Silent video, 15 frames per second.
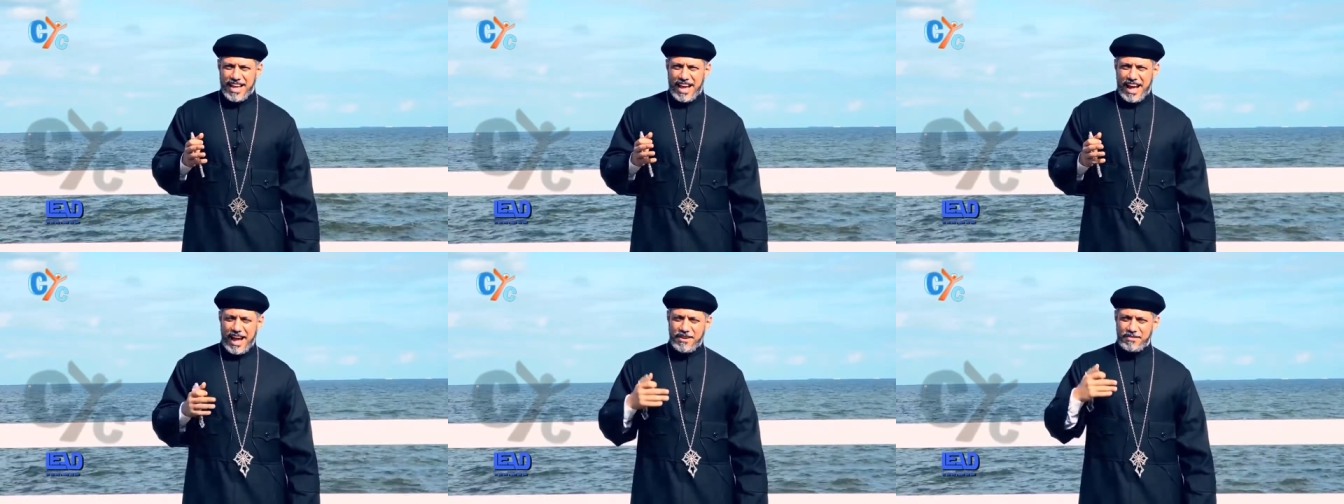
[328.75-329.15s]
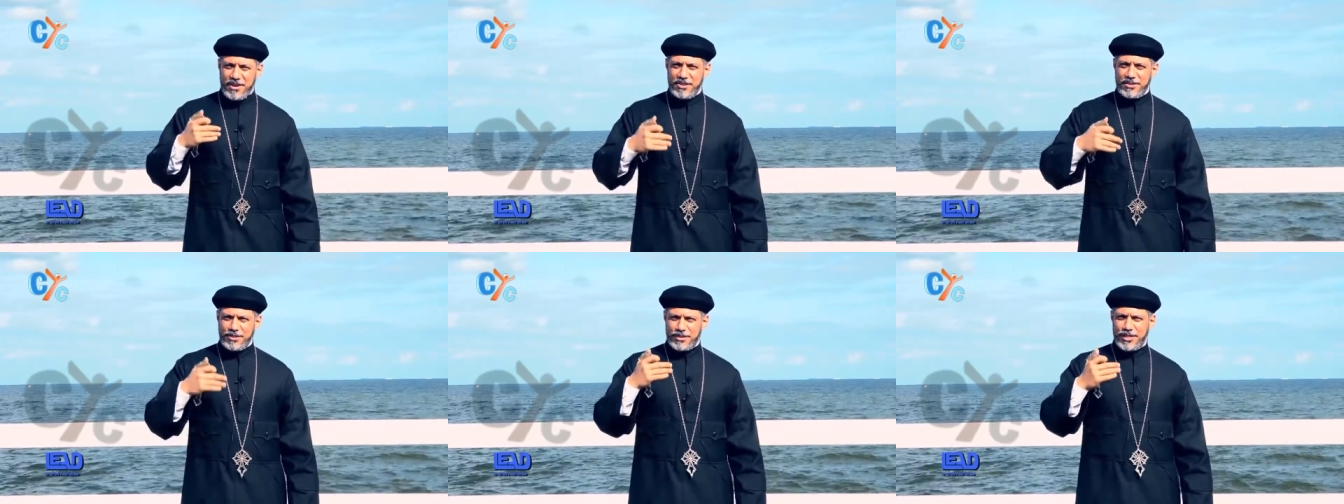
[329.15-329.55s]
I'm
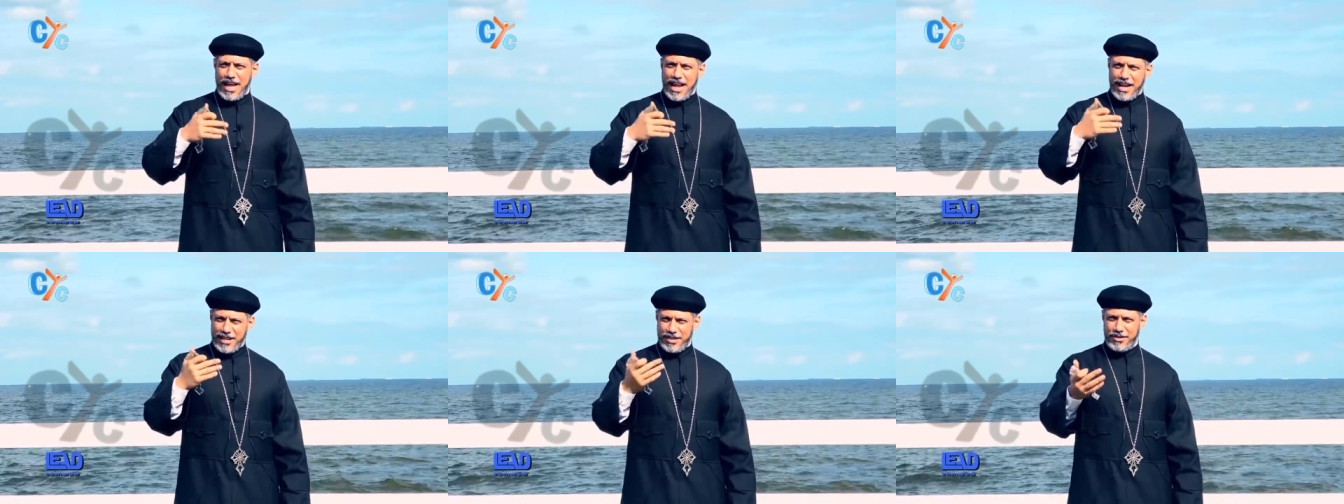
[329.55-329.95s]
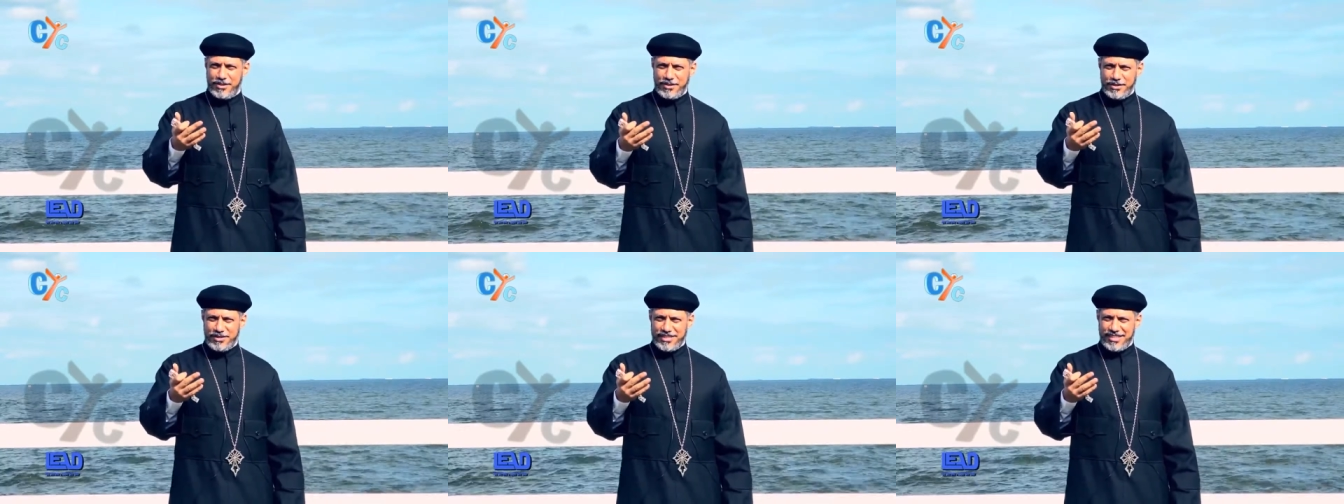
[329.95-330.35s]
going to tell
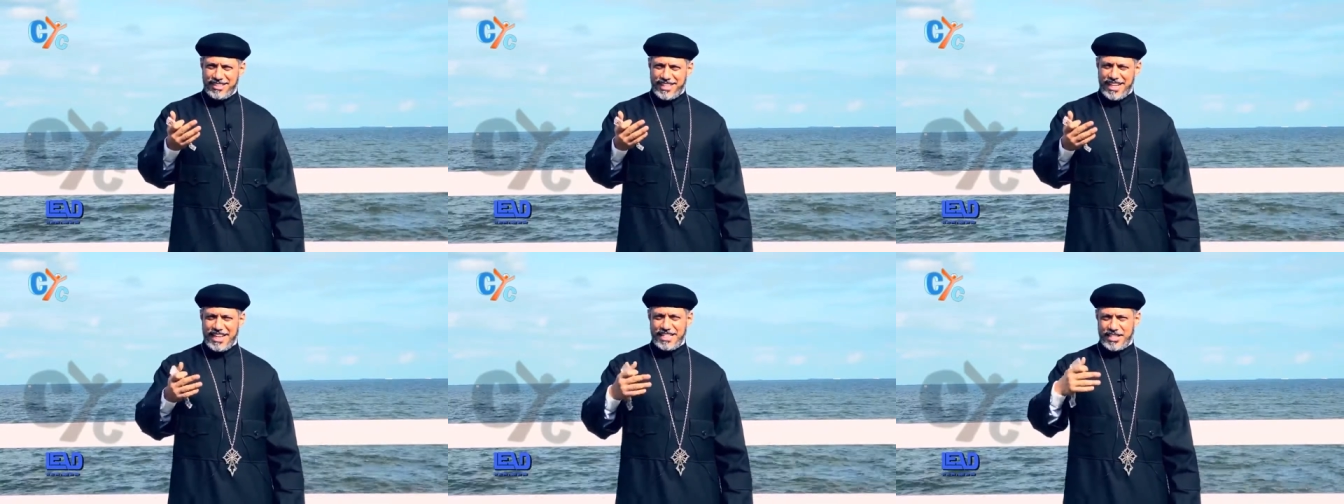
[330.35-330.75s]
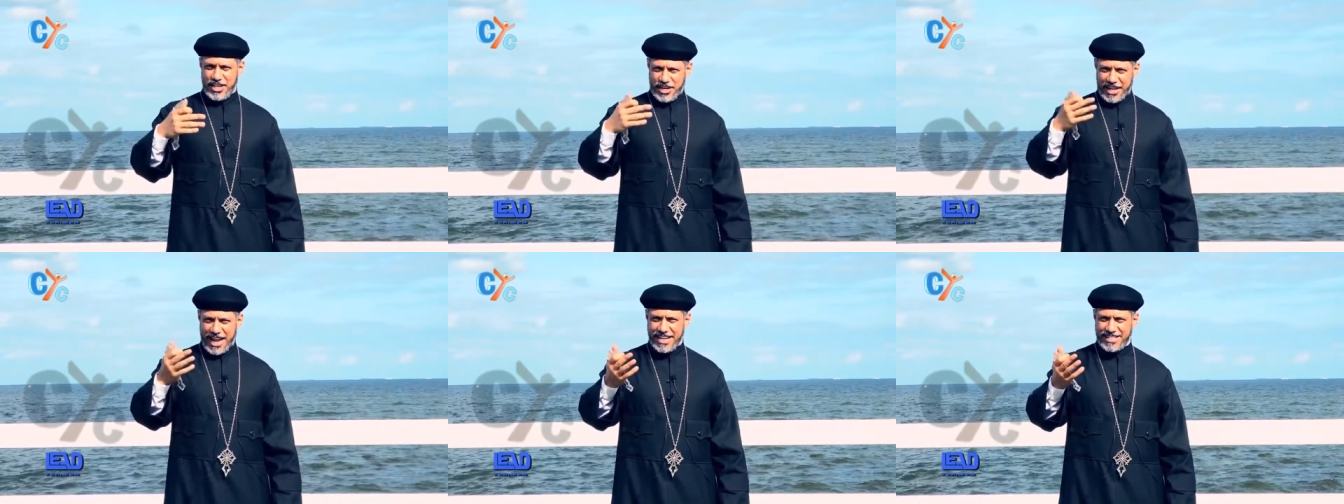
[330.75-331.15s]
you in a
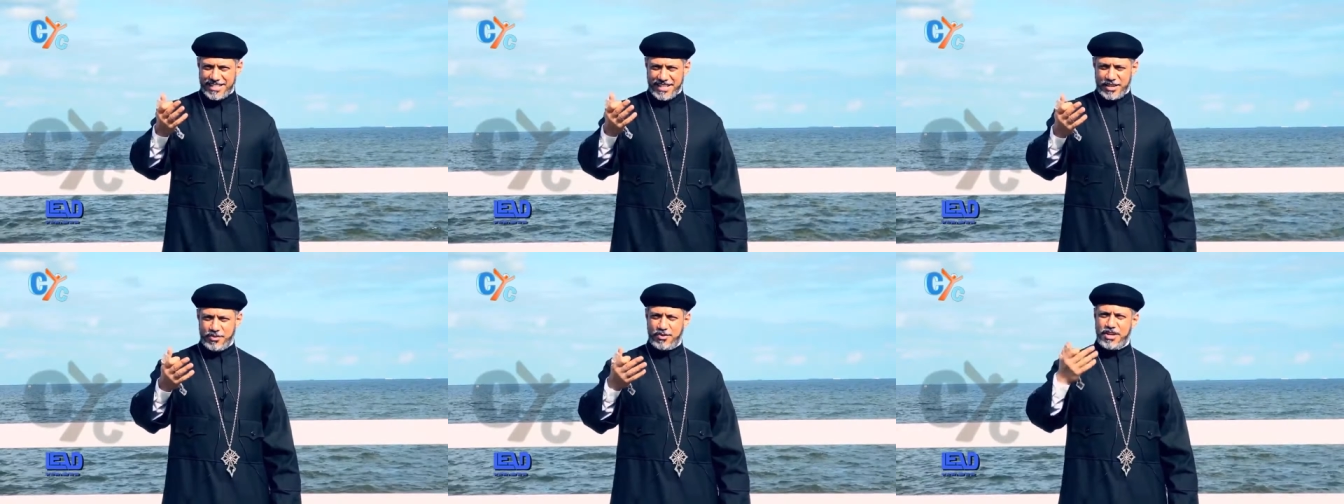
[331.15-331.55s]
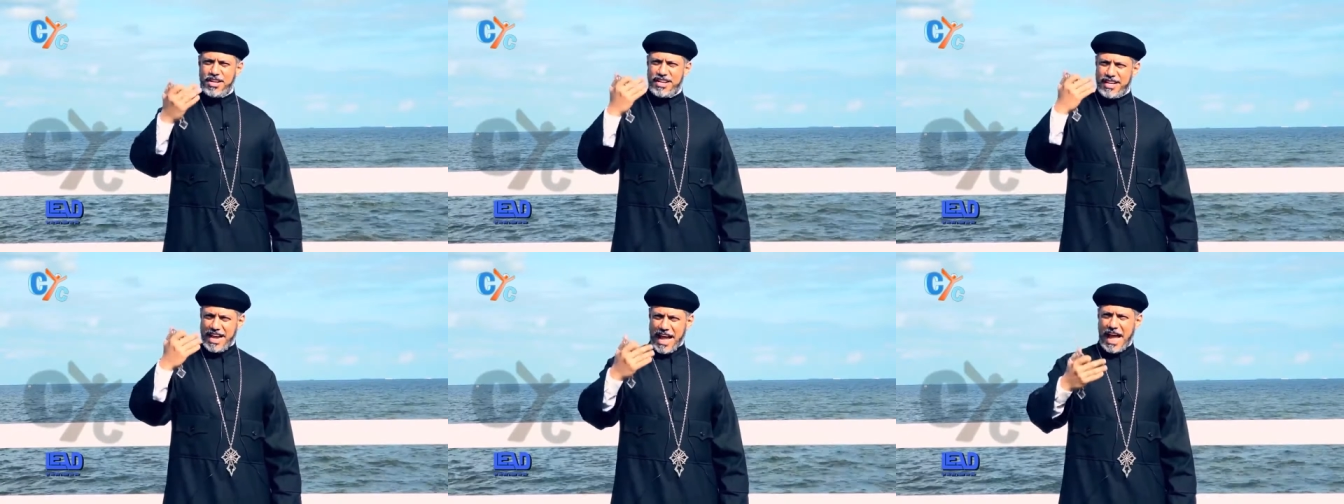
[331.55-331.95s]
sarcastic
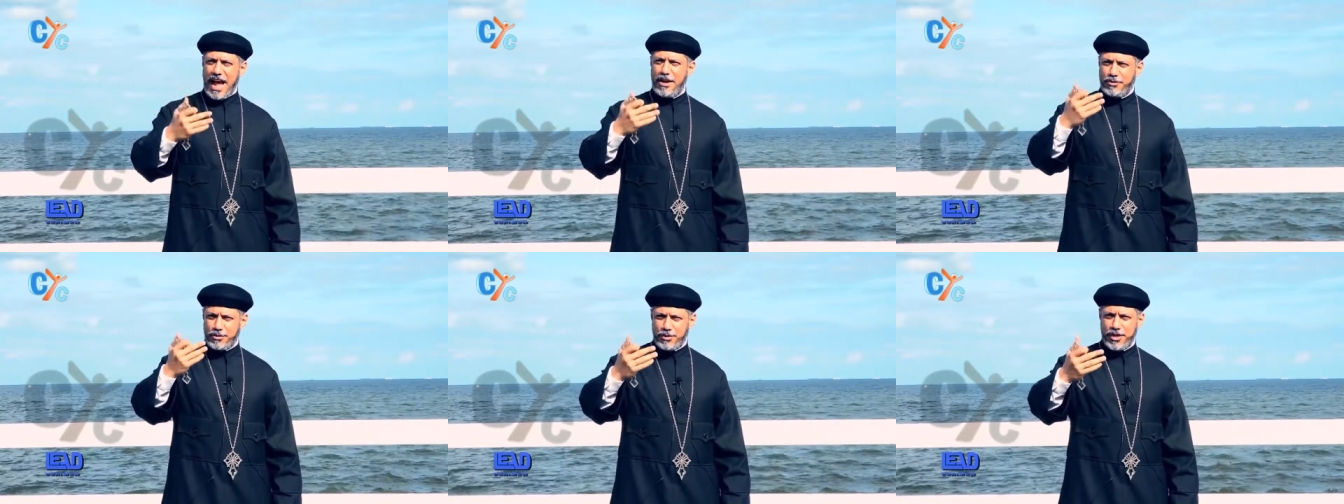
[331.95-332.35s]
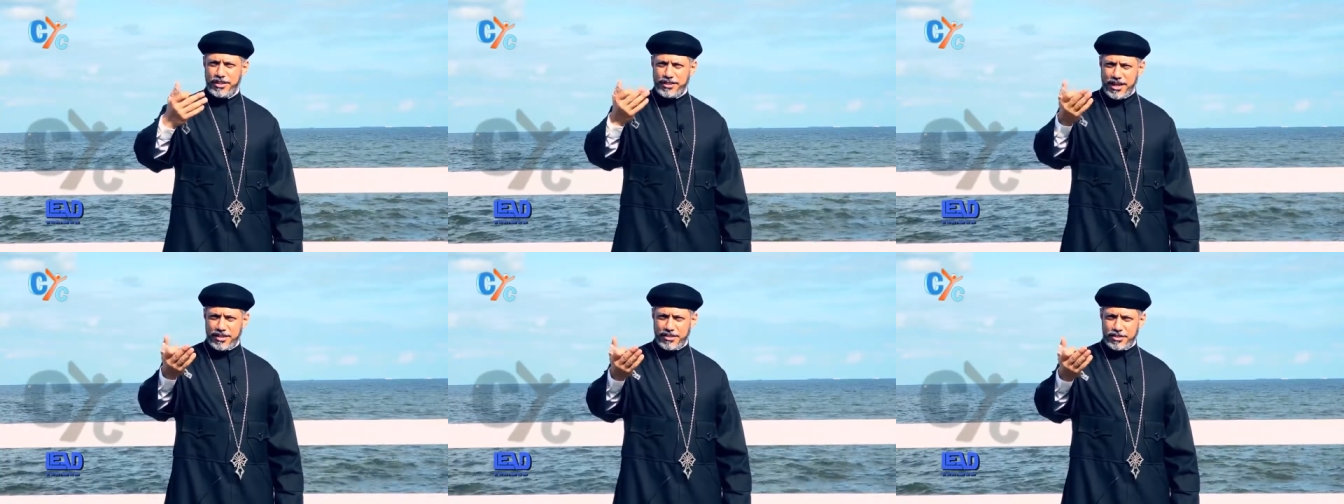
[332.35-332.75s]
way how to hate
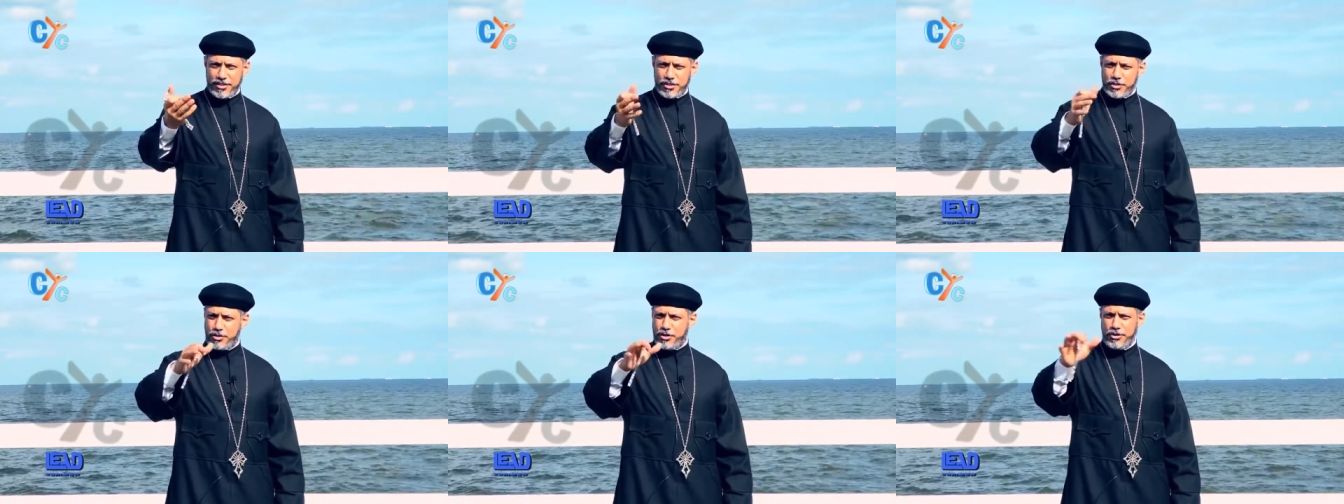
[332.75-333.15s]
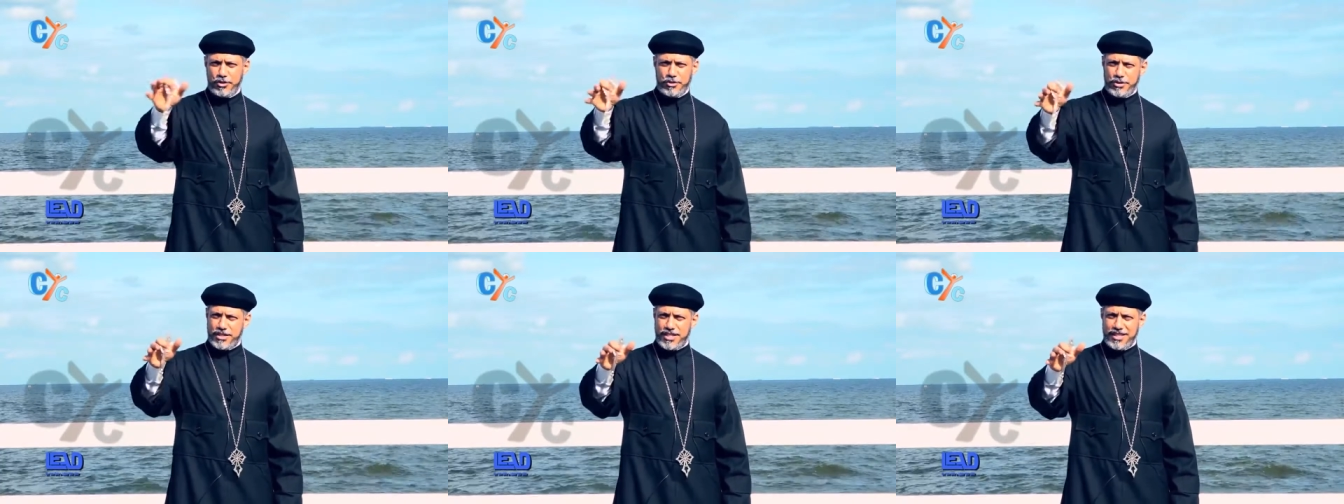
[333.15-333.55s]
others. Don't
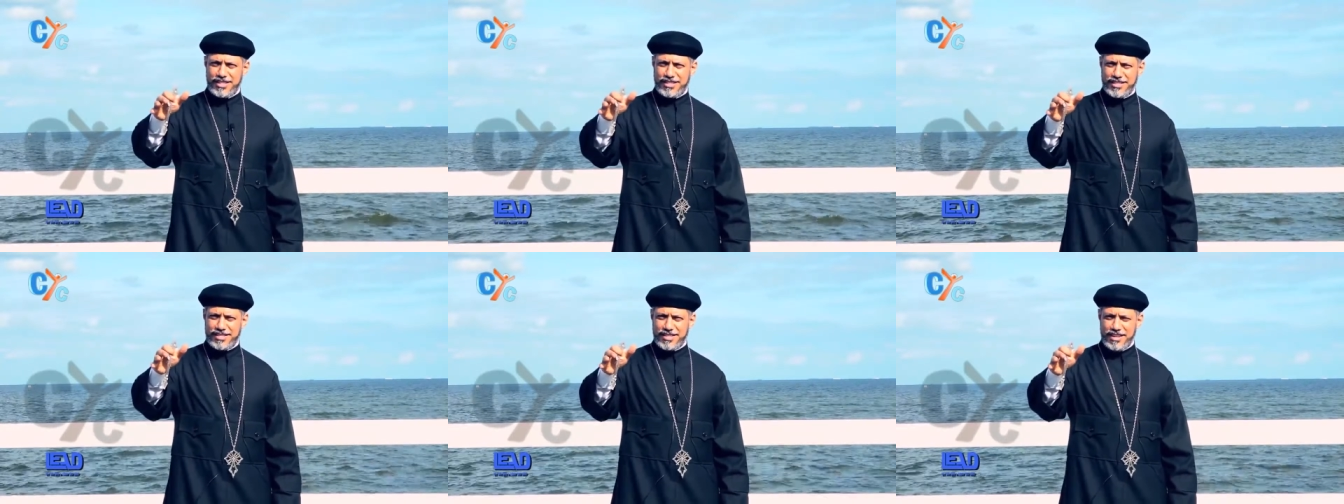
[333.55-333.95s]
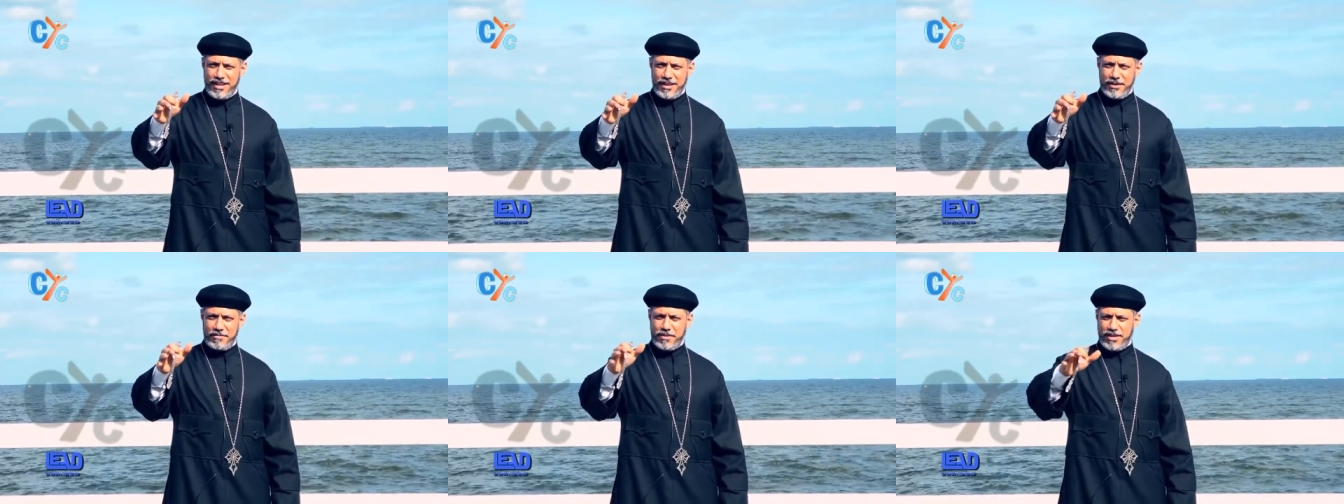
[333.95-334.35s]
use this
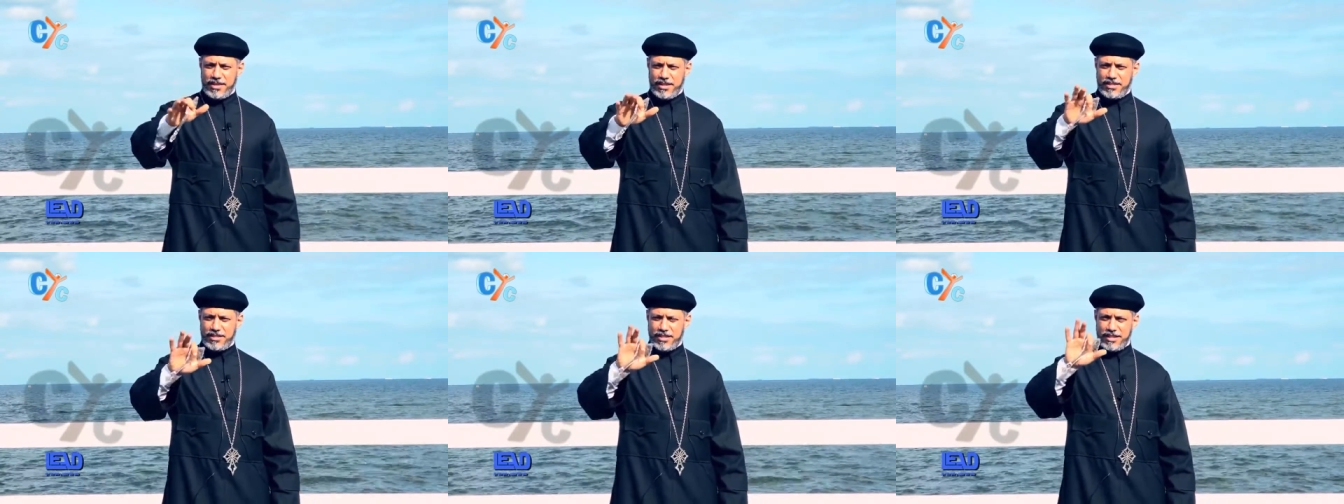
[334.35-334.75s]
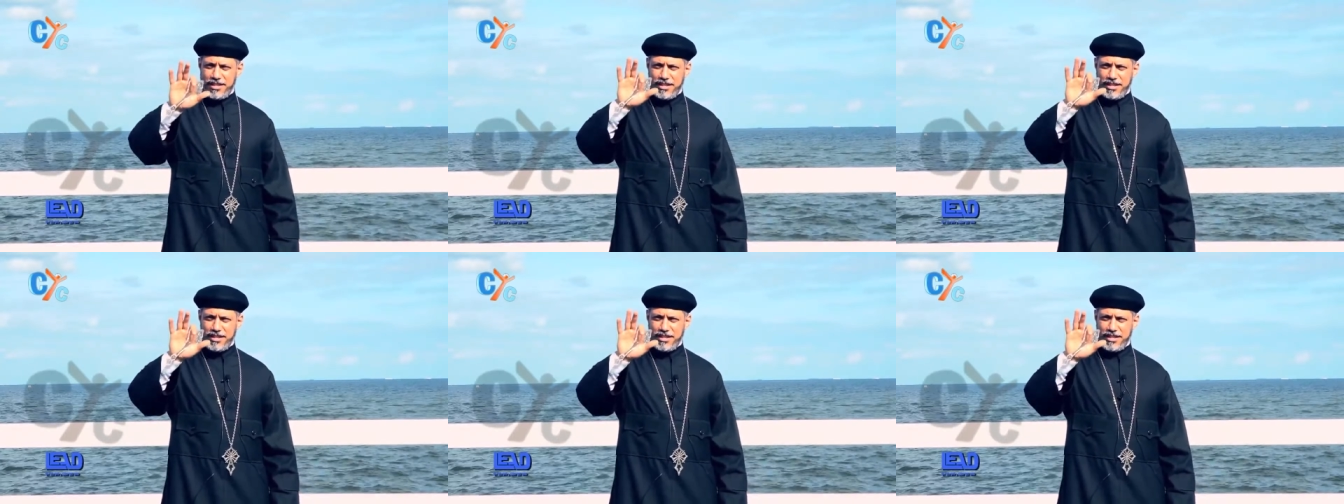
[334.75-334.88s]
because